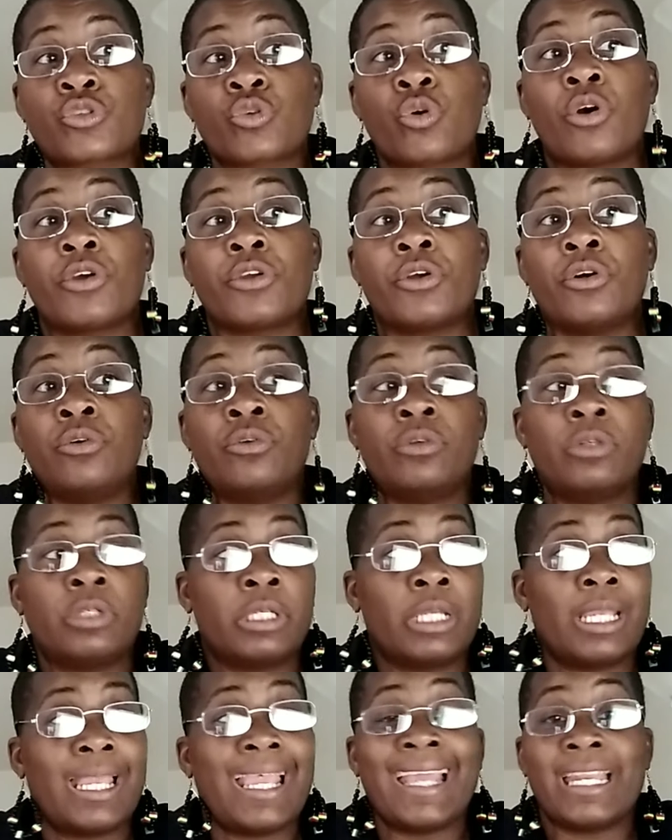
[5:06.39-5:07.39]
Then you have
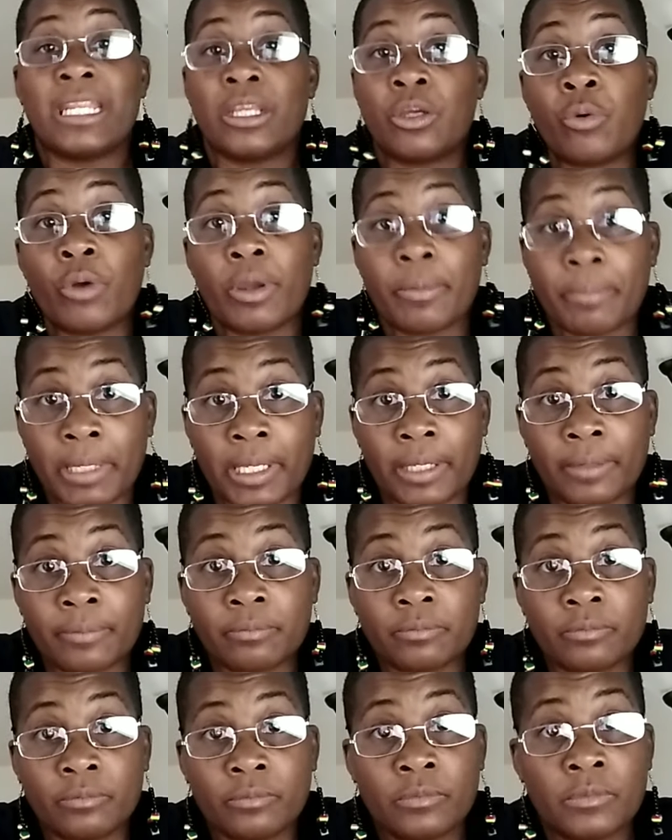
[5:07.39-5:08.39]
your exit
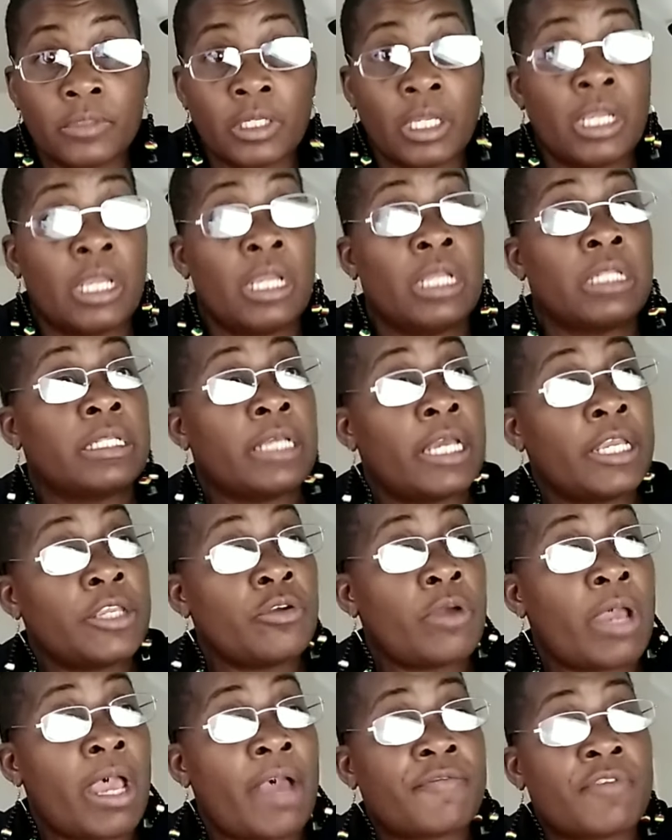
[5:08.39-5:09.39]
pathway, which is
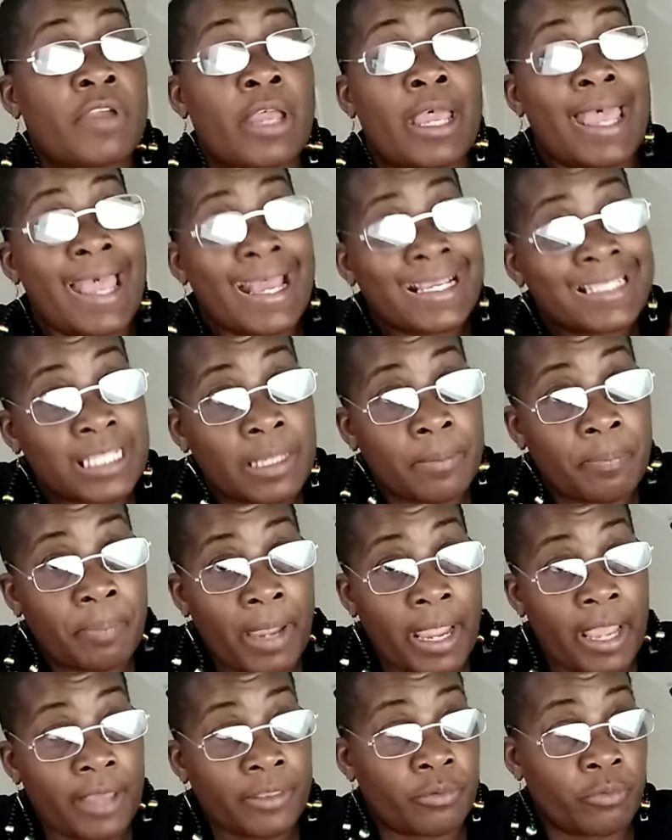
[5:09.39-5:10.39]
a way an
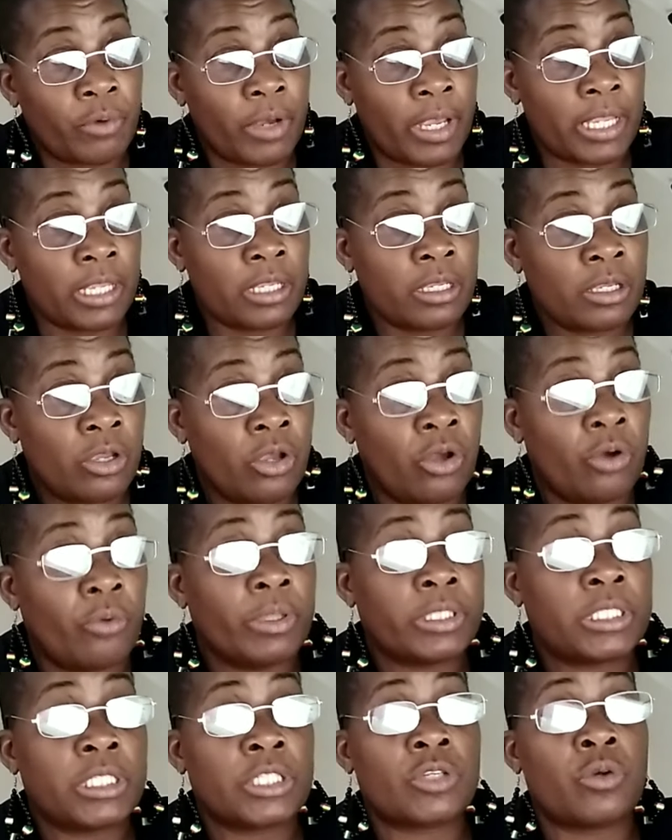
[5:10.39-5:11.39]
infectious agent is able
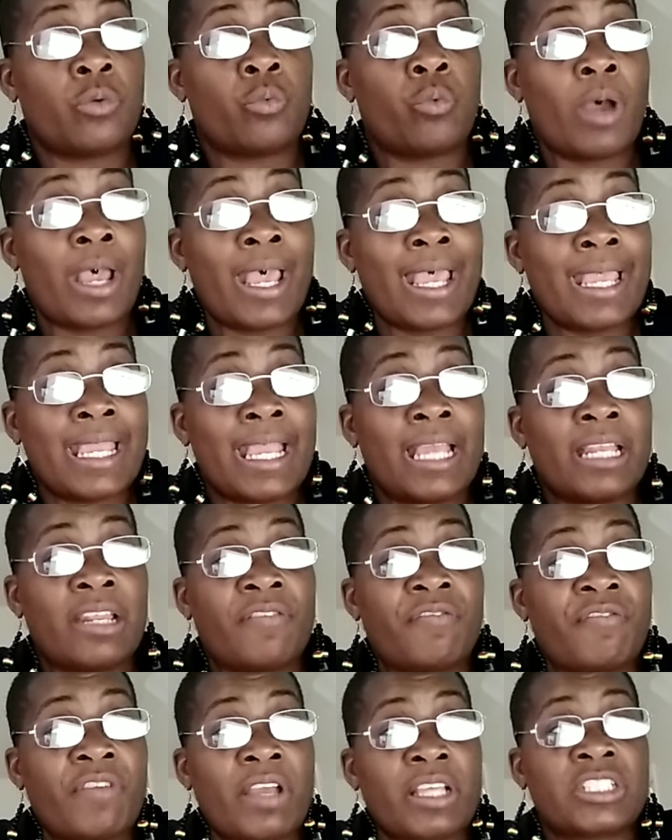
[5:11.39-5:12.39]
to leave a
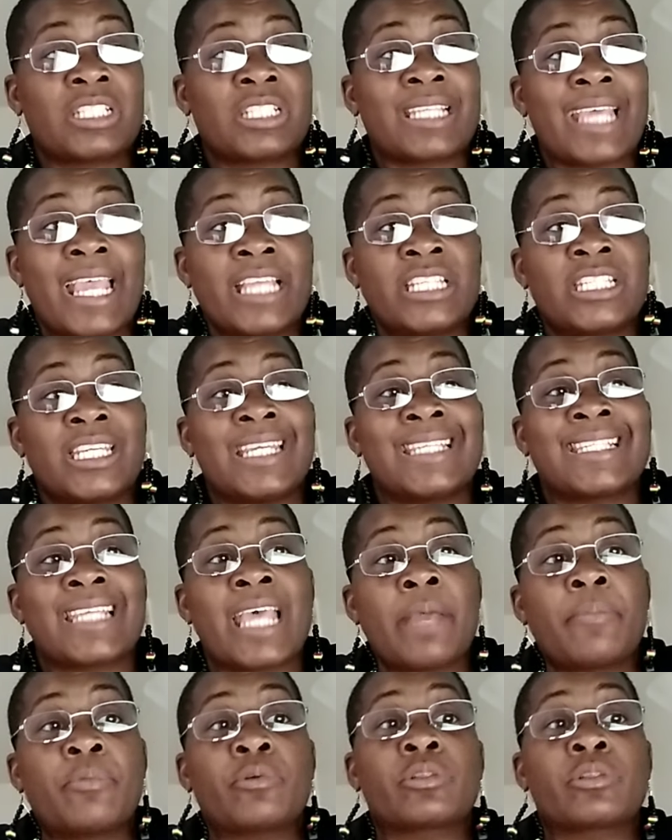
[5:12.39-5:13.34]
reservoir host